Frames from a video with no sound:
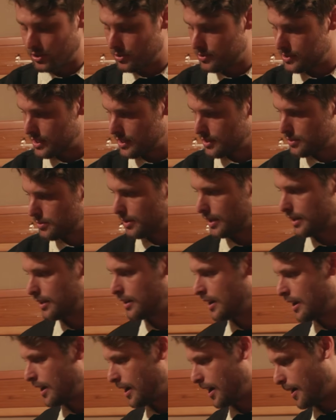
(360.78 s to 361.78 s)
use this one,
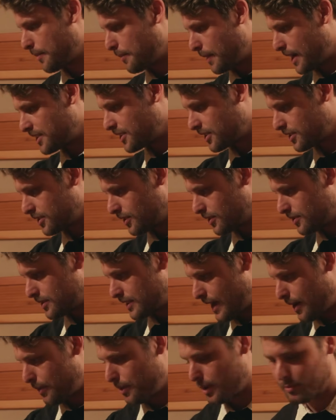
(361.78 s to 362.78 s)
I might just use
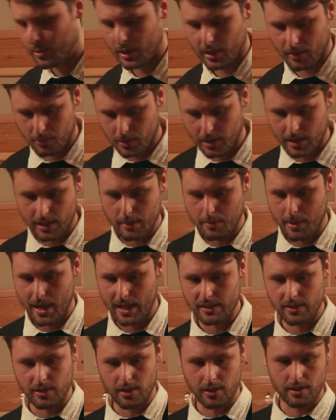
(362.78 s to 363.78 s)
that one, but it really
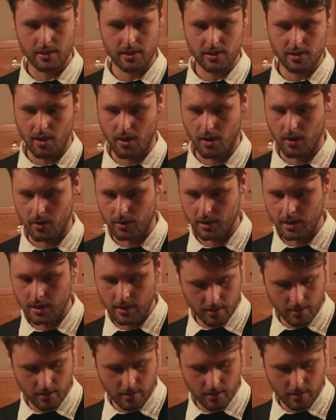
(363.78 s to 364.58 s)
depends on the song.